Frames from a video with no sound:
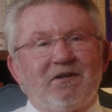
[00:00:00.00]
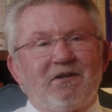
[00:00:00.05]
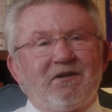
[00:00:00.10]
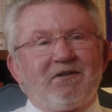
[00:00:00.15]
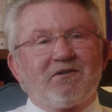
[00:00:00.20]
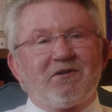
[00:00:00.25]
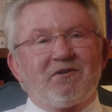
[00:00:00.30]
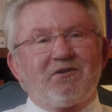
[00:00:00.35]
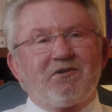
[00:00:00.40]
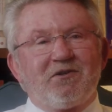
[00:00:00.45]

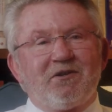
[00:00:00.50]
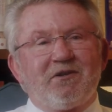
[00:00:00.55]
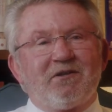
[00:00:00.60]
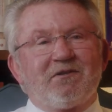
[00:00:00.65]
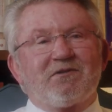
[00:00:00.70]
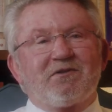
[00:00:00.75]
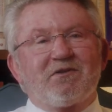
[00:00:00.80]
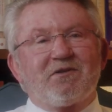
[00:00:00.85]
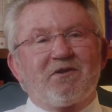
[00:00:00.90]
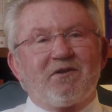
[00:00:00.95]
is a
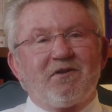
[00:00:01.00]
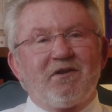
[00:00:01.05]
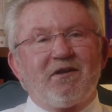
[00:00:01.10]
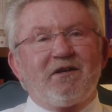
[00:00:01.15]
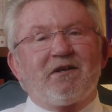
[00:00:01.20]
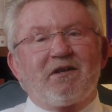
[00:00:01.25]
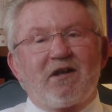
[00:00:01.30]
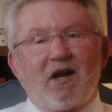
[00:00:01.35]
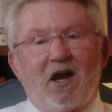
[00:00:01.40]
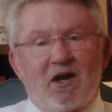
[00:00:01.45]
chance to
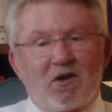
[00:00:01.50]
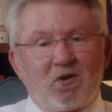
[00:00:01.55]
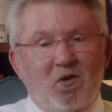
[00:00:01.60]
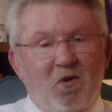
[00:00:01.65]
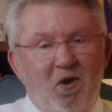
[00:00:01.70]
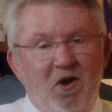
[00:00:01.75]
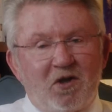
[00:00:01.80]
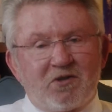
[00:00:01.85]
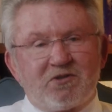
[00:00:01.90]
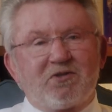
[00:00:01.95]
think
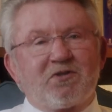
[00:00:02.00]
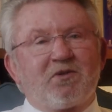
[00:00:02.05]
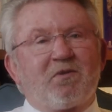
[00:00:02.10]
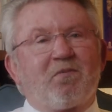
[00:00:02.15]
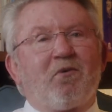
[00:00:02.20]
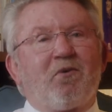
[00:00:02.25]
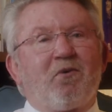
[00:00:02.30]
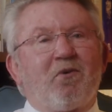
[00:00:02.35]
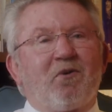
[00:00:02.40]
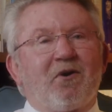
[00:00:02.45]
across the
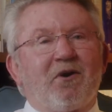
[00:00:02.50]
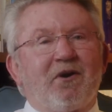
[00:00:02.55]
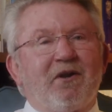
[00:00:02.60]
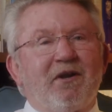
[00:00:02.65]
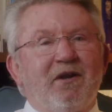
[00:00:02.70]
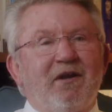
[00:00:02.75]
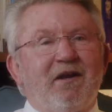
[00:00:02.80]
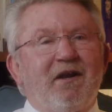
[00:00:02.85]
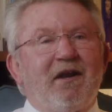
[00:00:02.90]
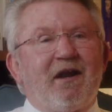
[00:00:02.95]
board
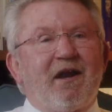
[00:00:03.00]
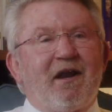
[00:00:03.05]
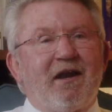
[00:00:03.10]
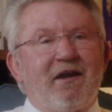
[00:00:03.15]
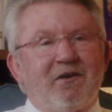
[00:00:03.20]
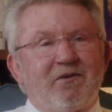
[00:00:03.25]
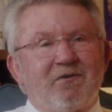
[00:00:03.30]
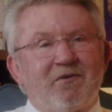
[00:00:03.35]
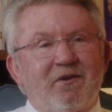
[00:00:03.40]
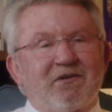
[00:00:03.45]

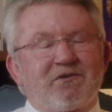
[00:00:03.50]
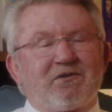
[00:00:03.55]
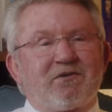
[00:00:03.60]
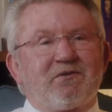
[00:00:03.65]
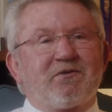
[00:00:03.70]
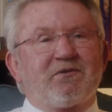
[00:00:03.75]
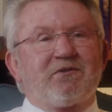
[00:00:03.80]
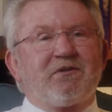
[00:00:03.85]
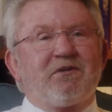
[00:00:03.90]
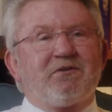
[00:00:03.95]
and address
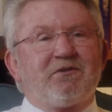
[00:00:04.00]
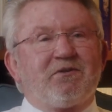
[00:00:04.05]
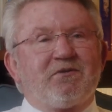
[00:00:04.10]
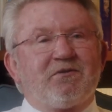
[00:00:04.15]
those issues.